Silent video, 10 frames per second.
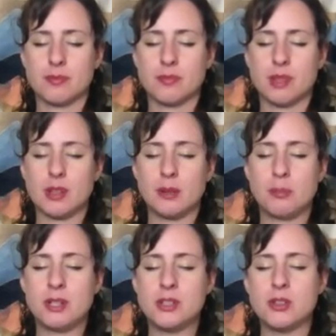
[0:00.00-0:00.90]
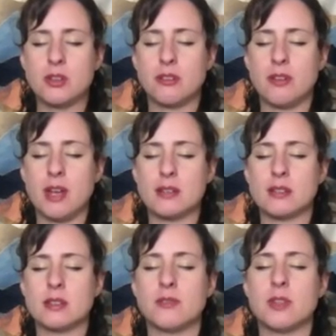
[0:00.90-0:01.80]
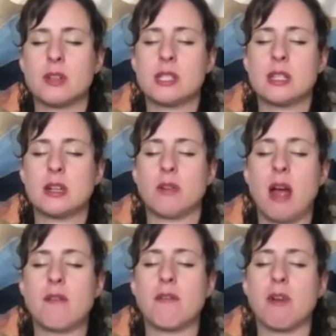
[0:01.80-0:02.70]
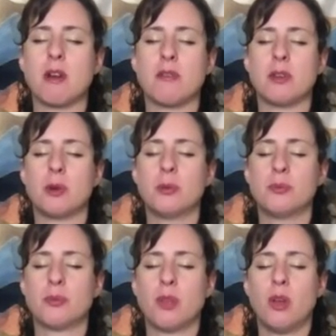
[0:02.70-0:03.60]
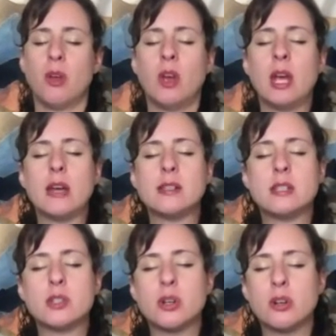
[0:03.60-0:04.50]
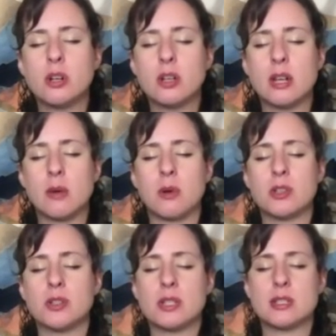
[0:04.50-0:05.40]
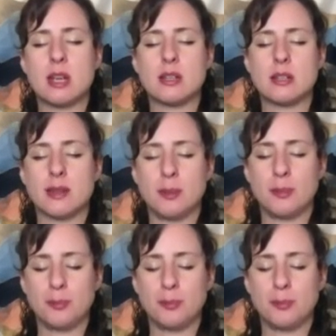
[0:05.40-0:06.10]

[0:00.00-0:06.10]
And then picture their face as if they're sitting right in front of you. And internally, I want you to say to them,